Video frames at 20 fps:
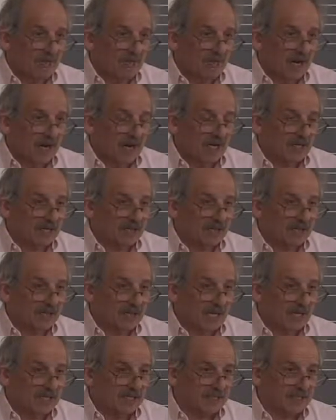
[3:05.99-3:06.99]
around
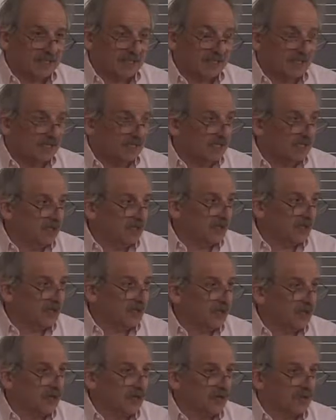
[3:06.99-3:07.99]

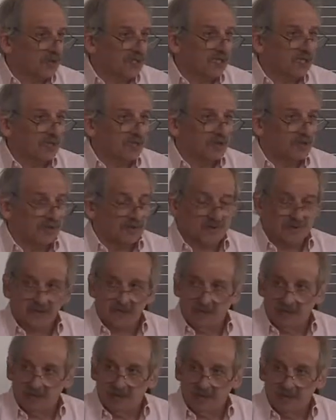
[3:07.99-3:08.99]
1913 or
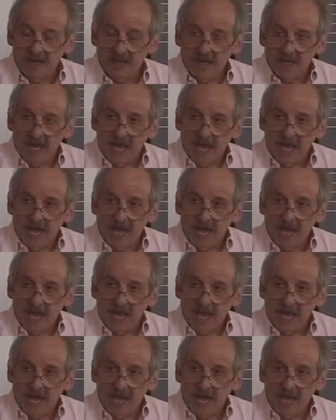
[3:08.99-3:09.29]
so